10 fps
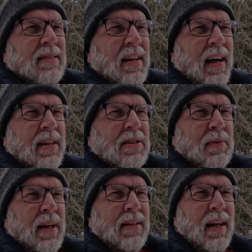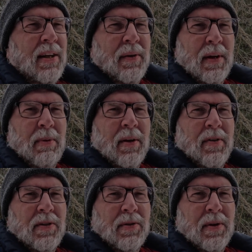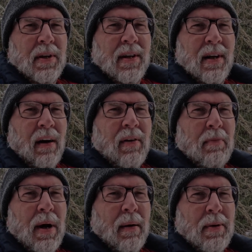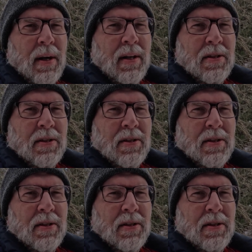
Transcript: Today I just want to take you on a bit of a tour of our property to